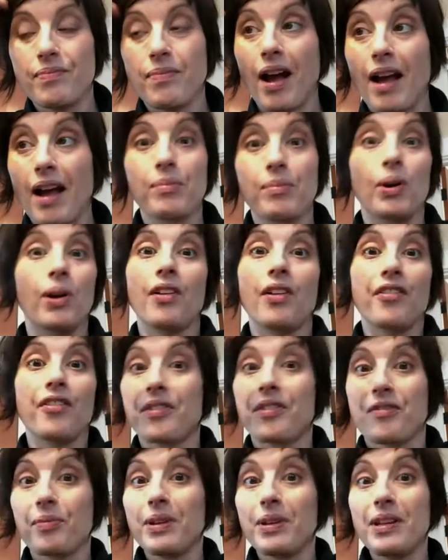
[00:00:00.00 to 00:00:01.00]
eyeballs,
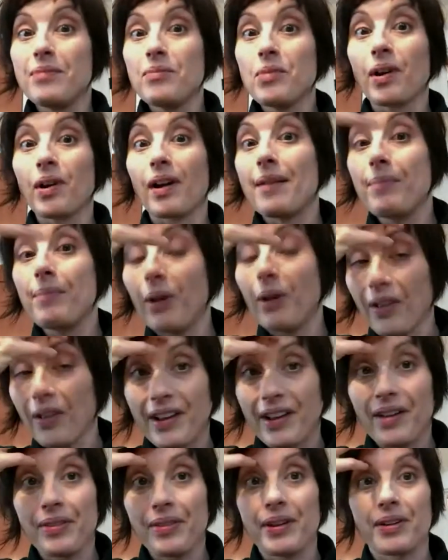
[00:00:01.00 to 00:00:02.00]
because we need more eyeballs
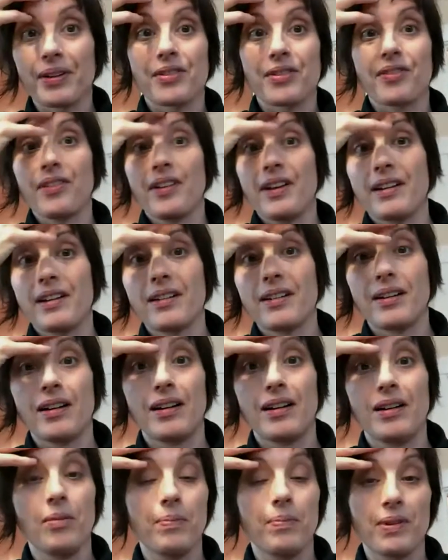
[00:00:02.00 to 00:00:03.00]
out there, just like
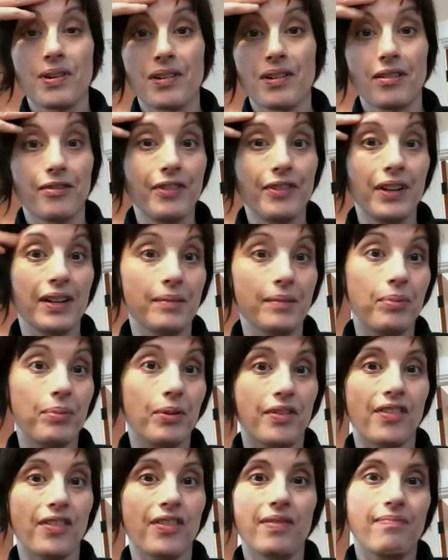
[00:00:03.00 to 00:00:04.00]
OpenROV. It
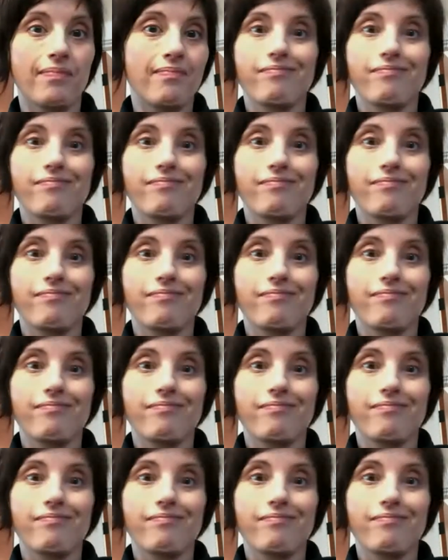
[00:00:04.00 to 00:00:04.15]
puts